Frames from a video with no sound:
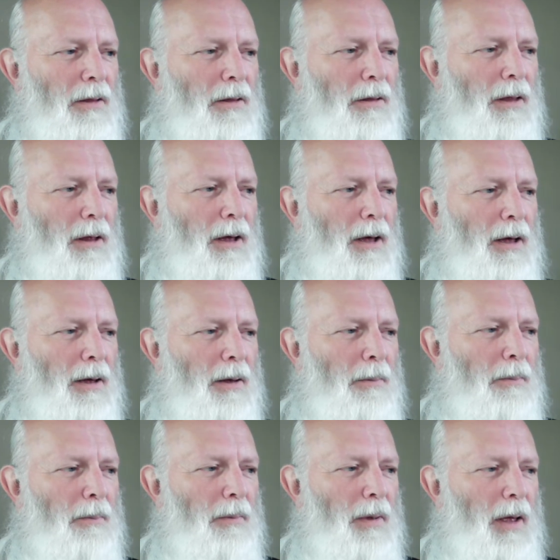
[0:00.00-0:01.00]

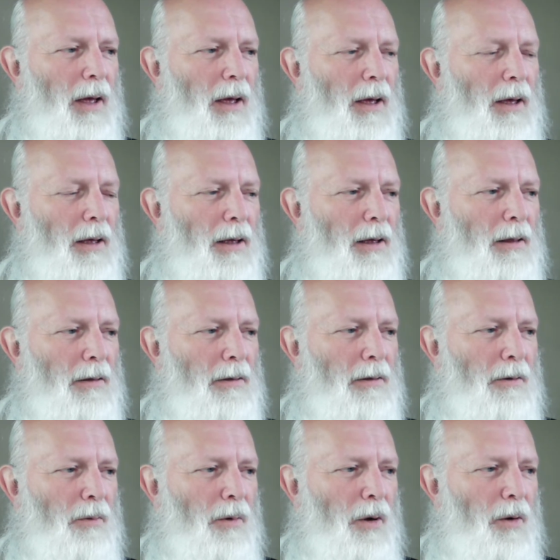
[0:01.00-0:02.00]
the
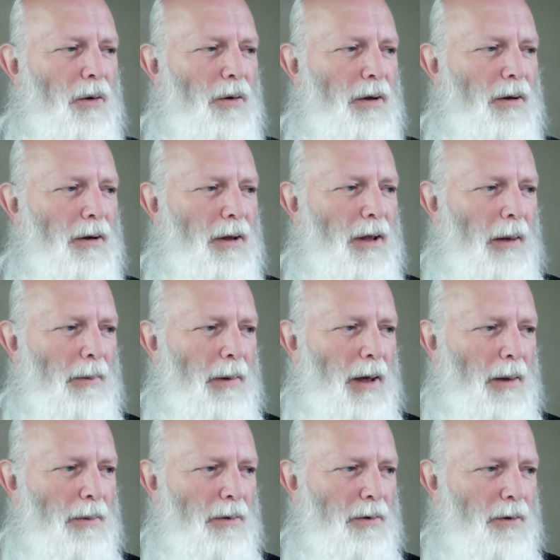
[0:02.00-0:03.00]
road and coming up
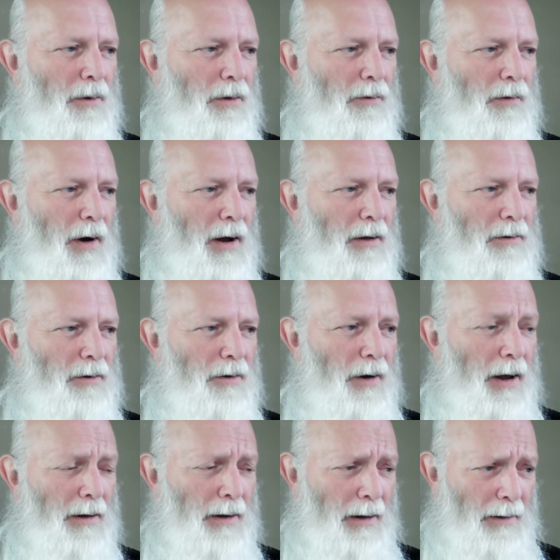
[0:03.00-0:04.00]
through the various
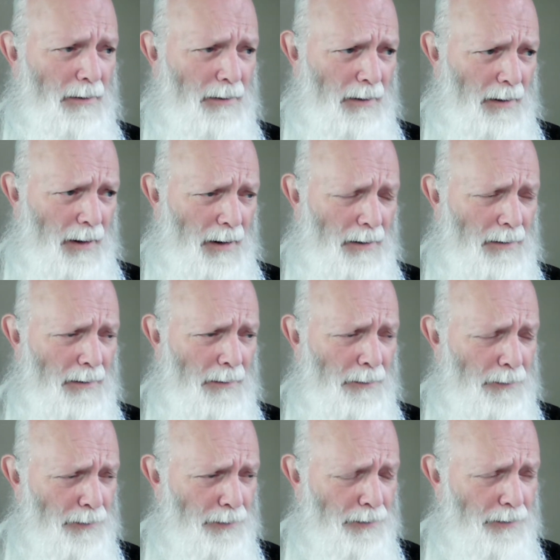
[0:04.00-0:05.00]
gratings and things,
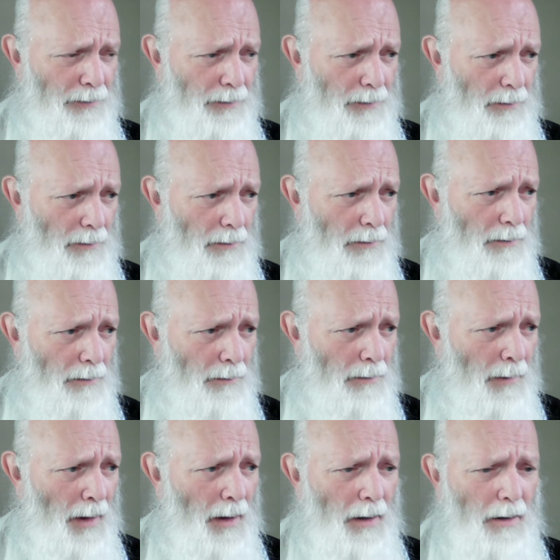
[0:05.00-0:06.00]

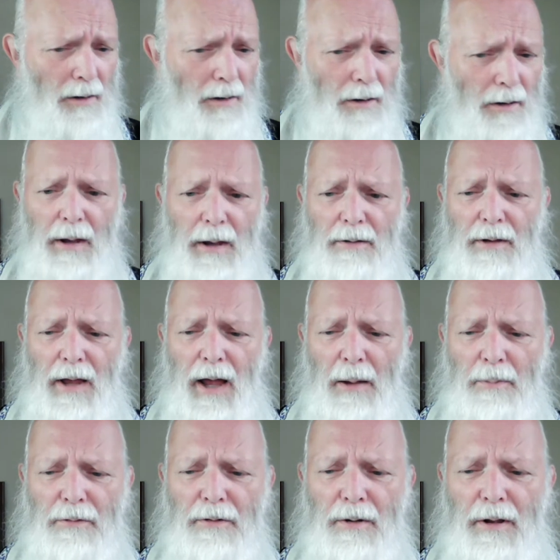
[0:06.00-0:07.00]
to being
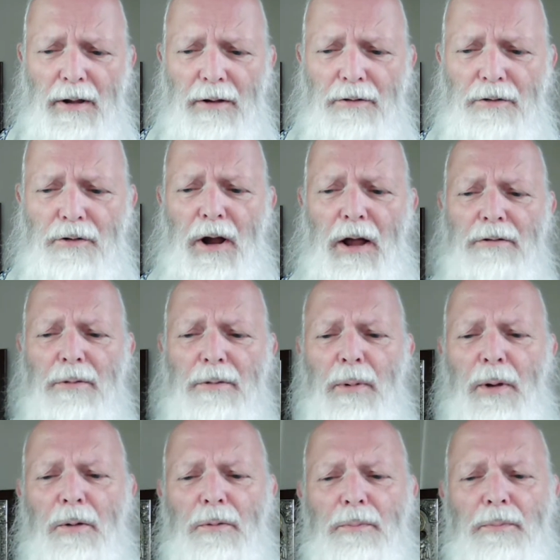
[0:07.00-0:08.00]
absolutely as dry as a
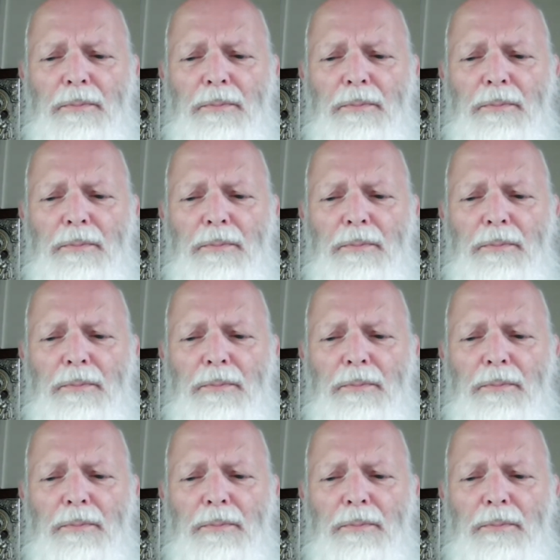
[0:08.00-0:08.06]
bone.